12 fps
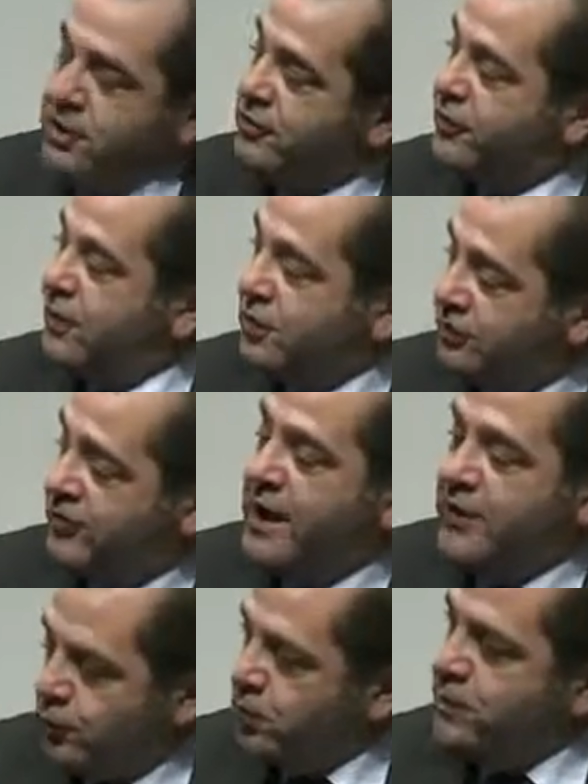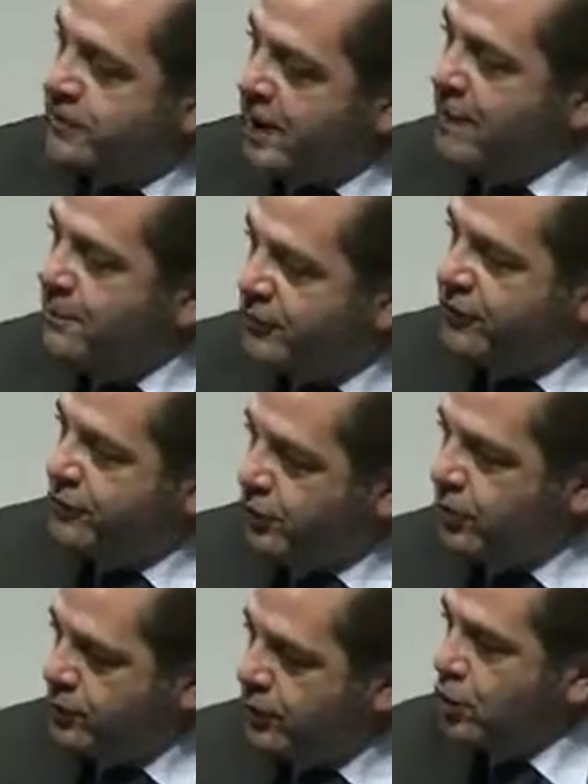So understand real time, and
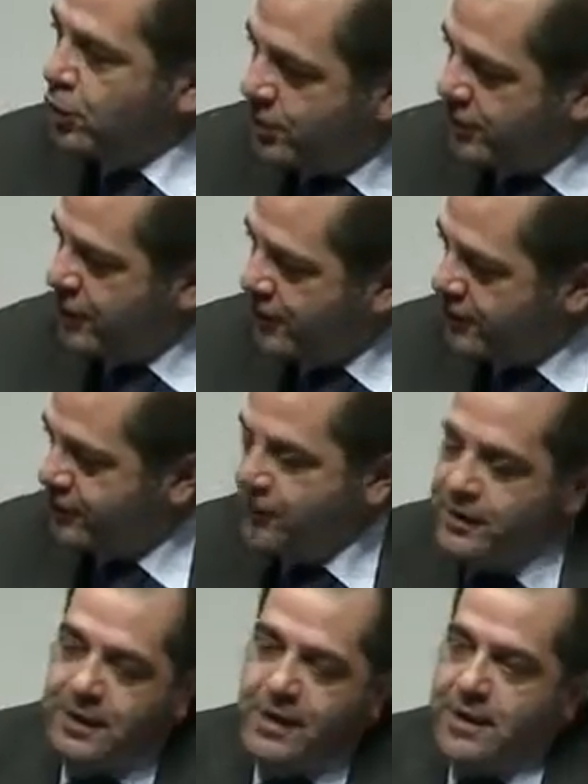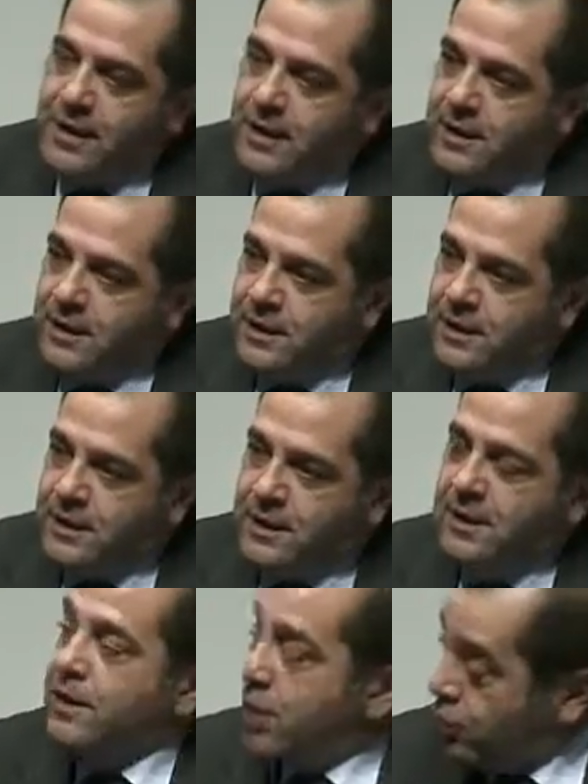so reorganize
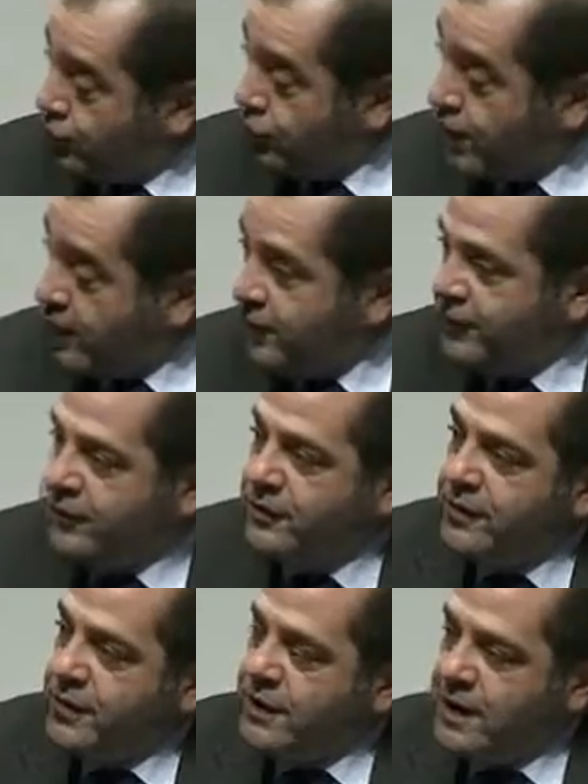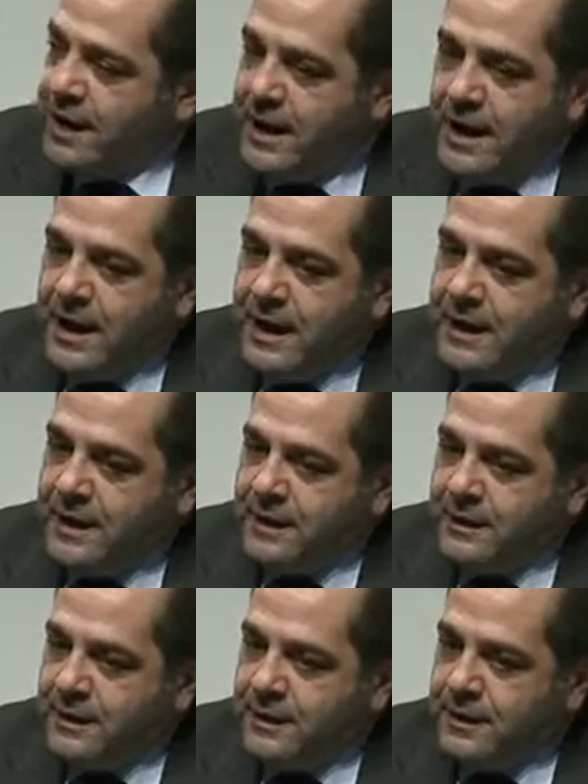our trucks.
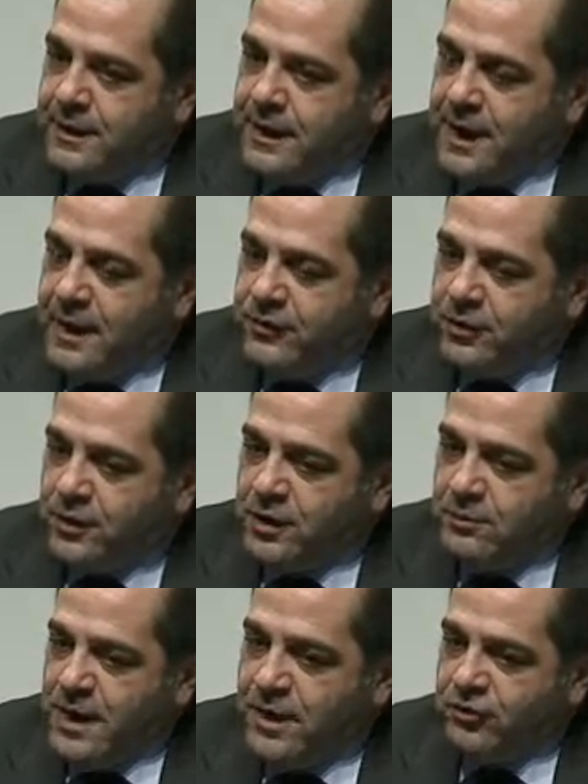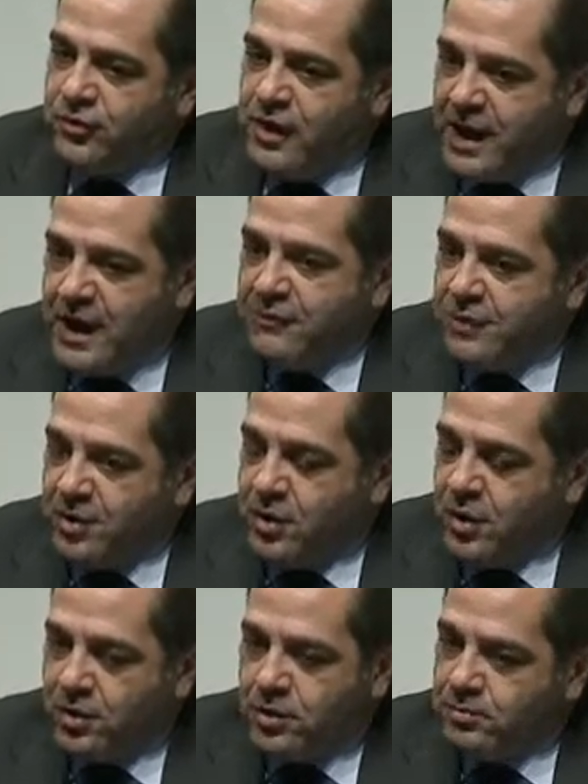And as you can imagine, having
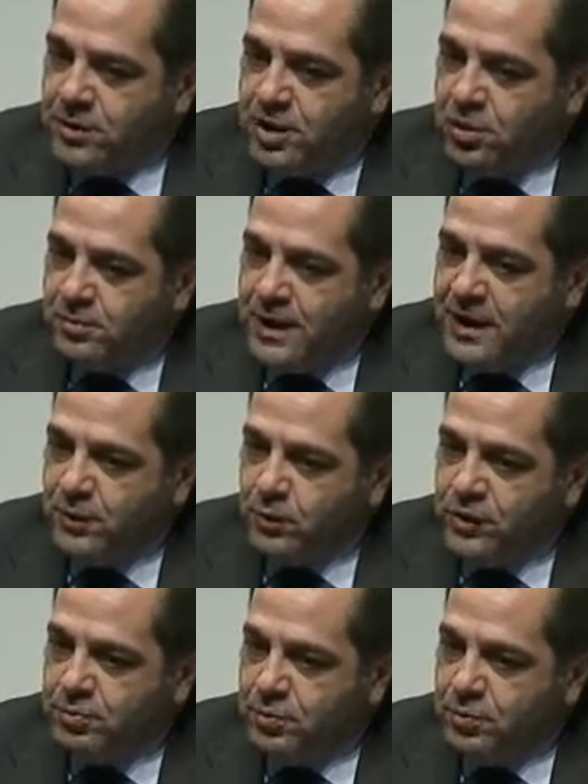all our mailmen with